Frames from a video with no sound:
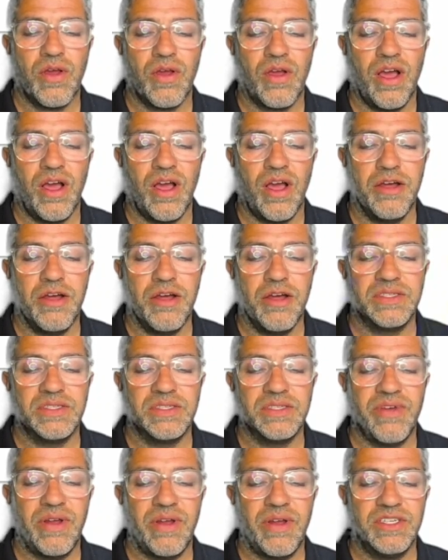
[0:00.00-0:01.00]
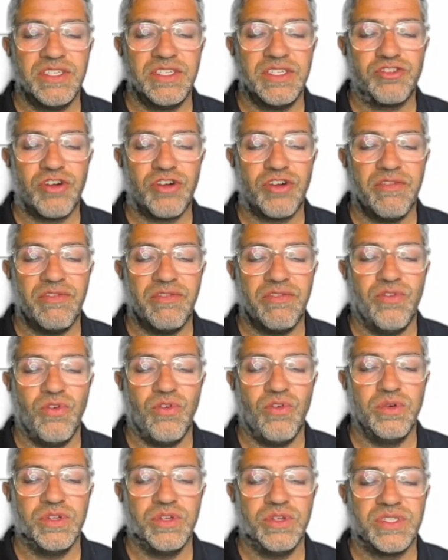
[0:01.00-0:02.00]
I know it's a very
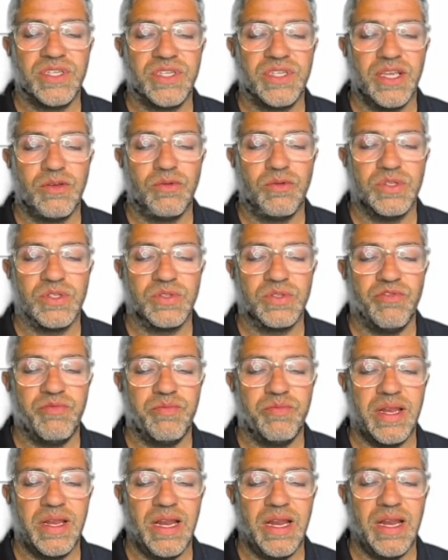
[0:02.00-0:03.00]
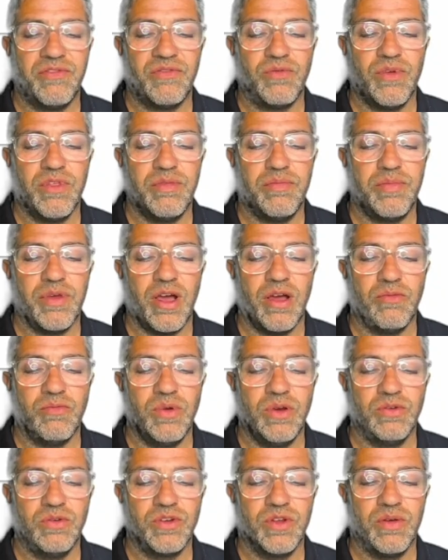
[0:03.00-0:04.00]
straightforward sequence we've been left with, but I
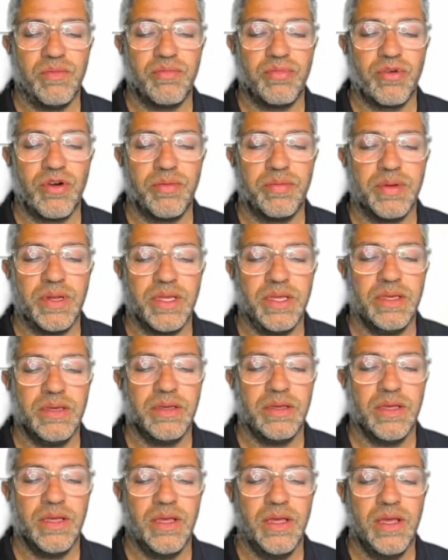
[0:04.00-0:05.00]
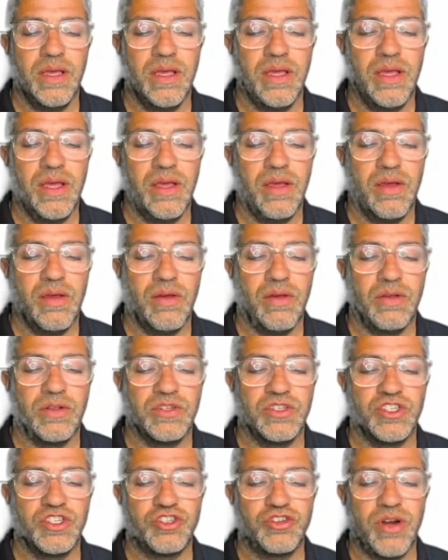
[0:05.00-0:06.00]
will do it properly.
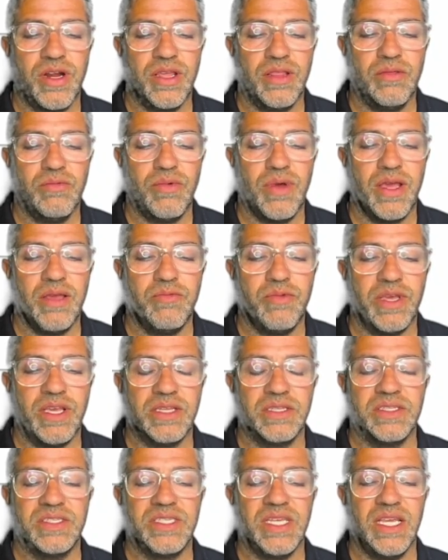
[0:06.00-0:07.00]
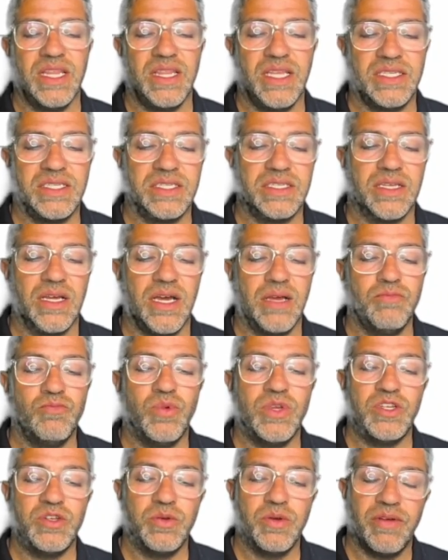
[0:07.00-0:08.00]
Straight away, we can see this time
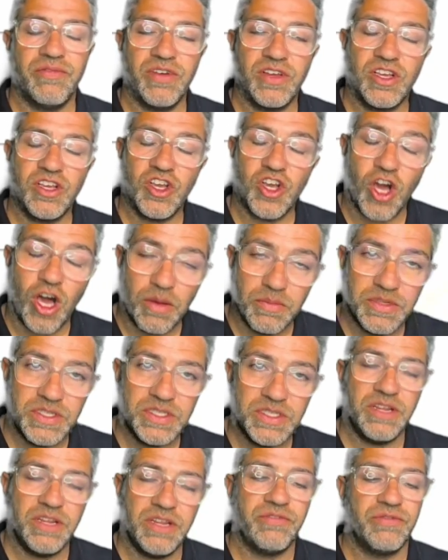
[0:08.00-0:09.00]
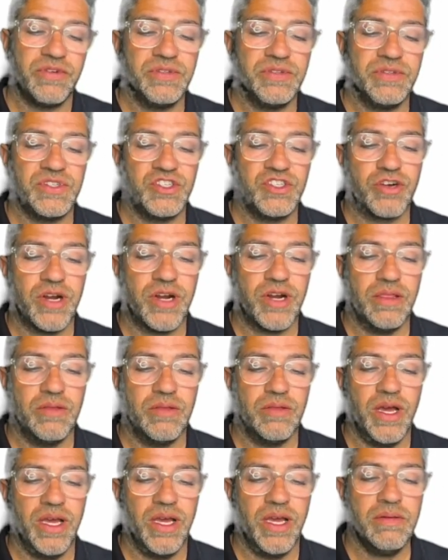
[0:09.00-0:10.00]
we do have a common difference straight
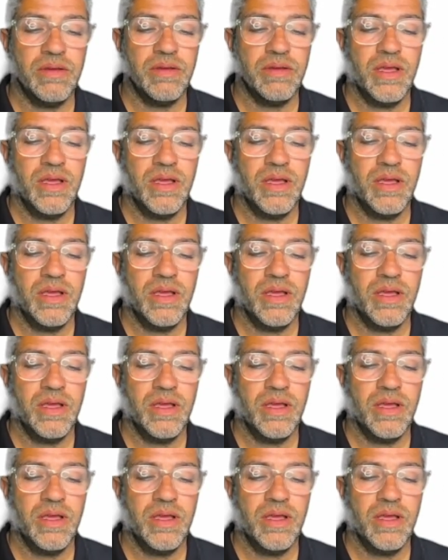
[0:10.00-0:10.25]
away.